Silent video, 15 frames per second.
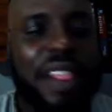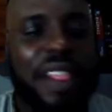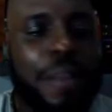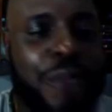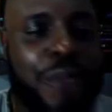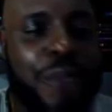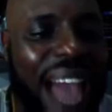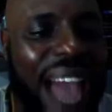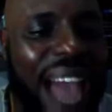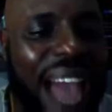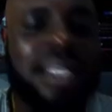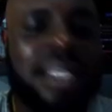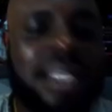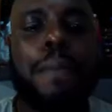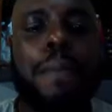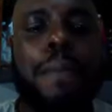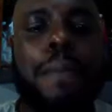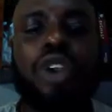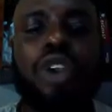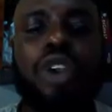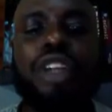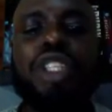The vast
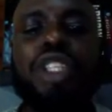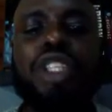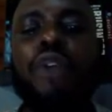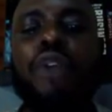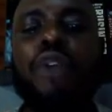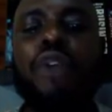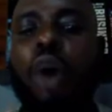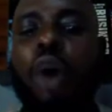majority of